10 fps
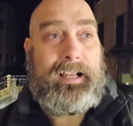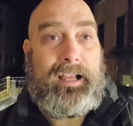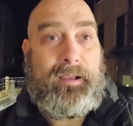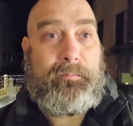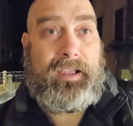
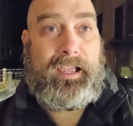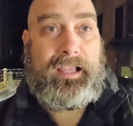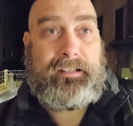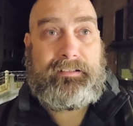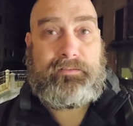
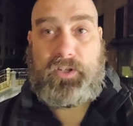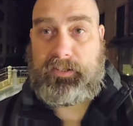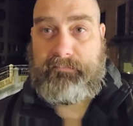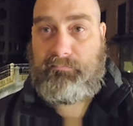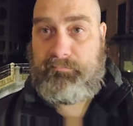and
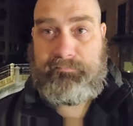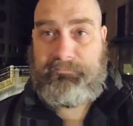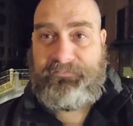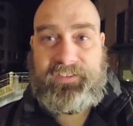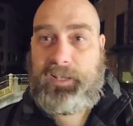just
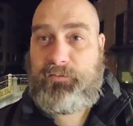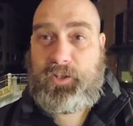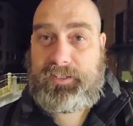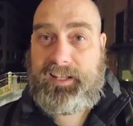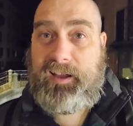fill it
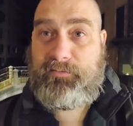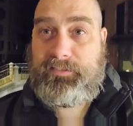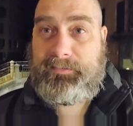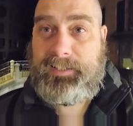full of stuff